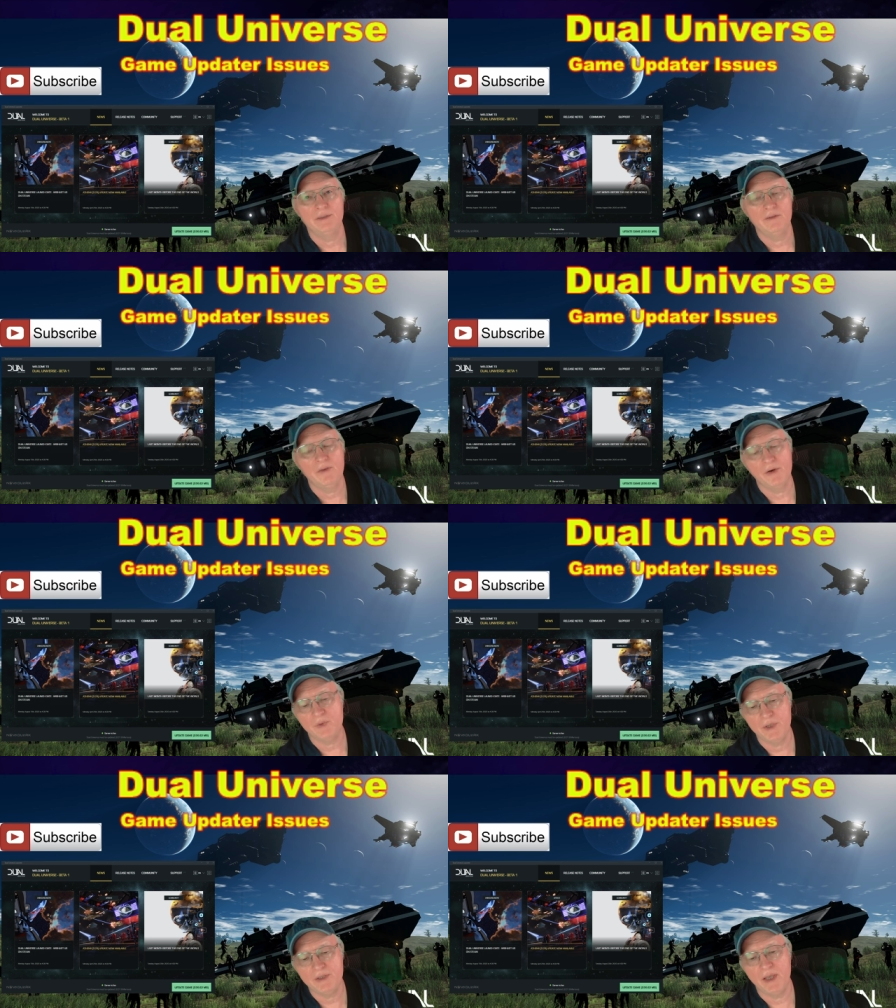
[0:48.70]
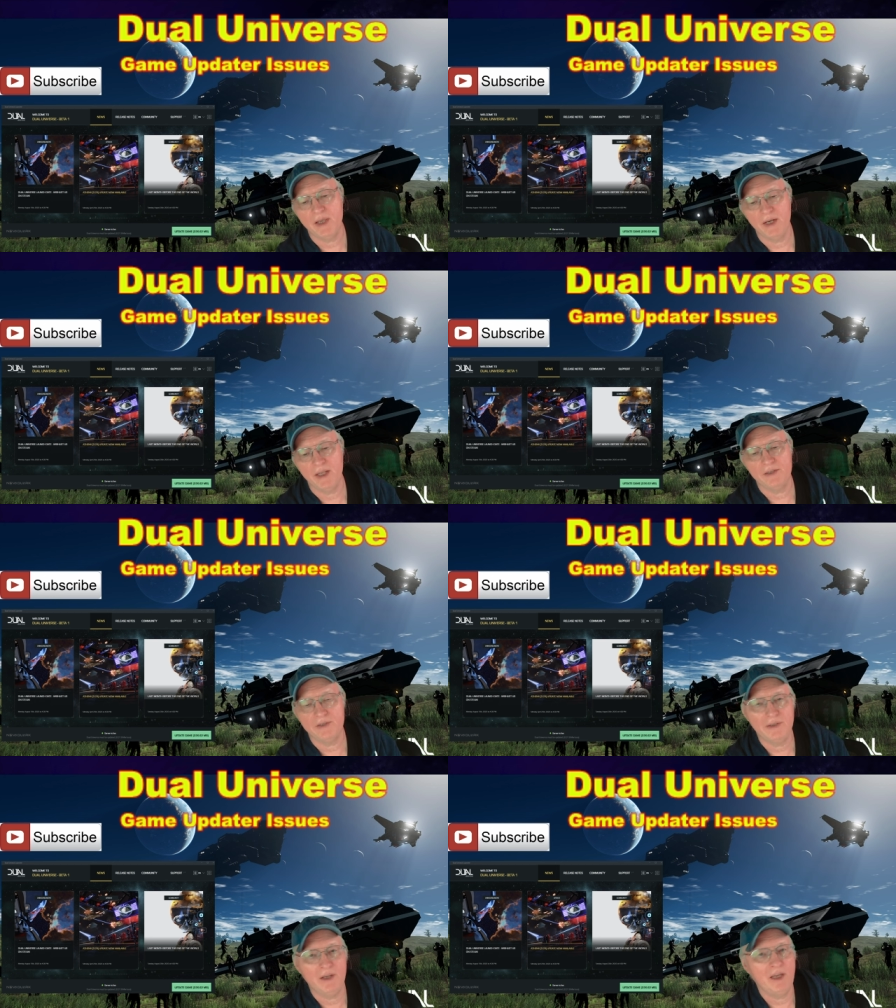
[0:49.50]
Of course, once they get into
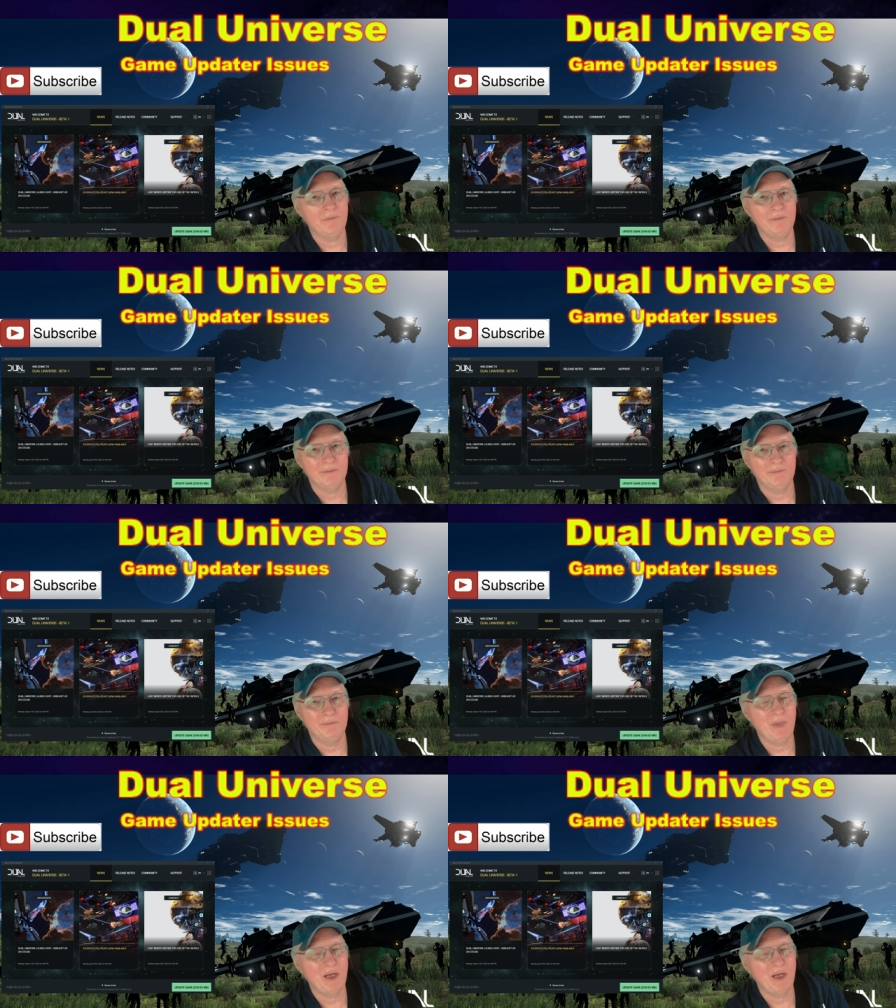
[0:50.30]
Steam,